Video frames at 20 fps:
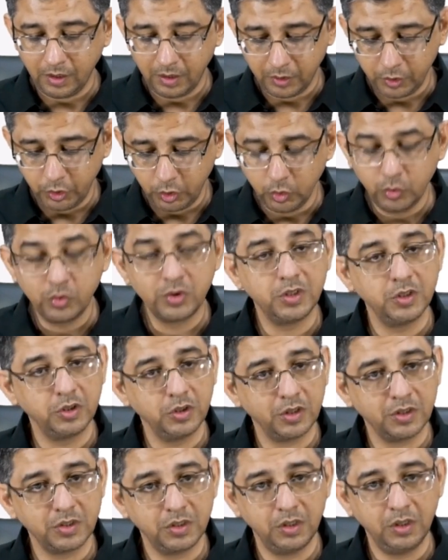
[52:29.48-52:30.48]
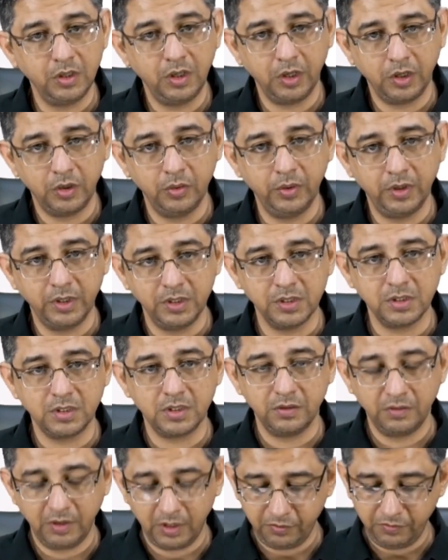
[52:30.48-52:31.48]
use digoxin in acute
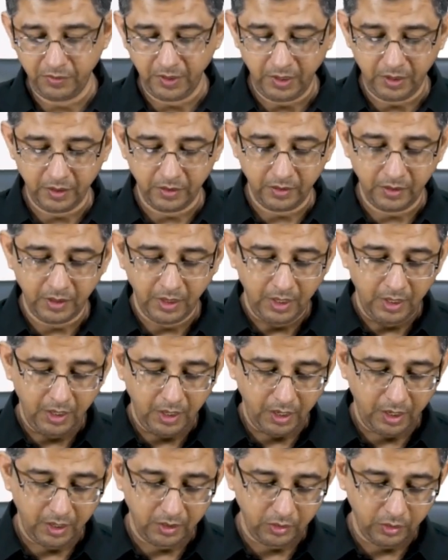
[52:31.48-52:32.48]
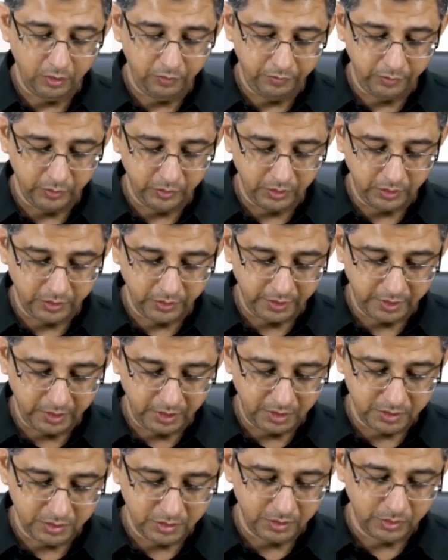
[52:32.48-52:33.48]
congestive heart failure, and therefore the correct
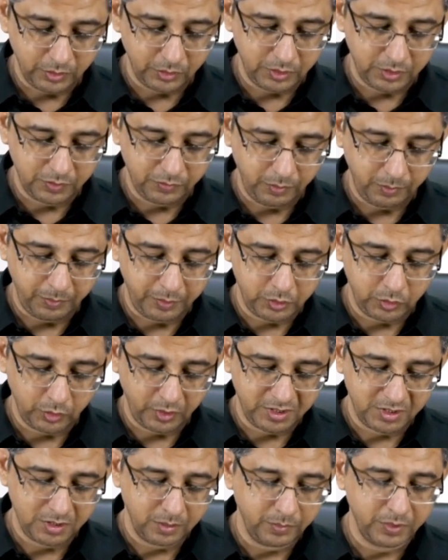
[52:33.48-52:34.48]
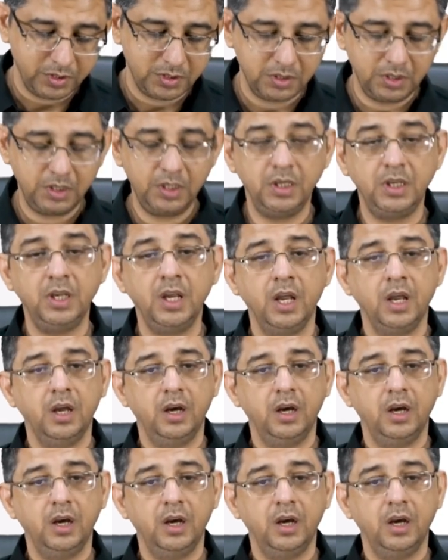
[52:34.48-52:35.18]
answer to this would be choice number C.